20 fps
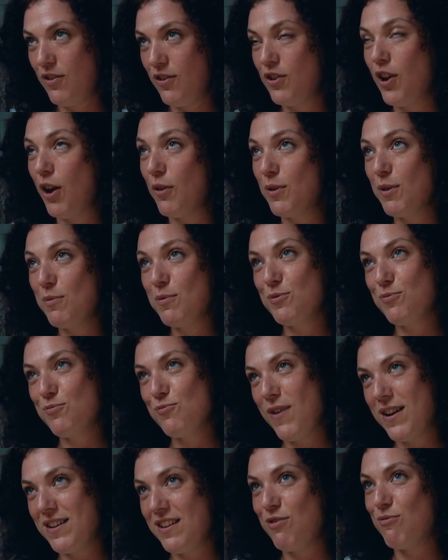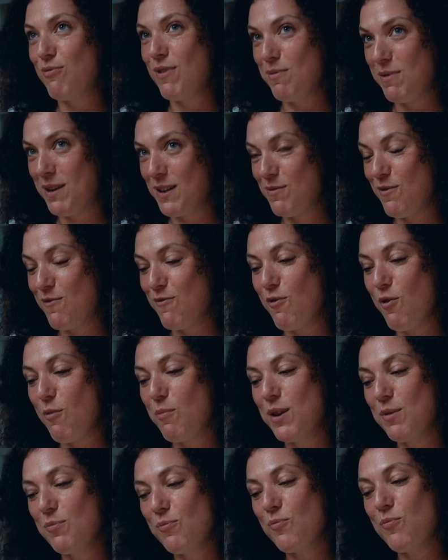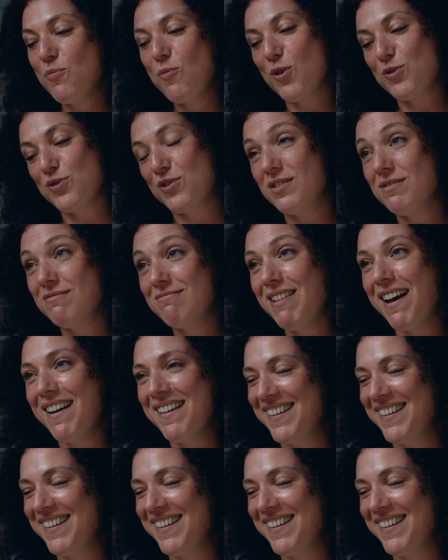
No, it was ready 3 weeks before, but it wasn't.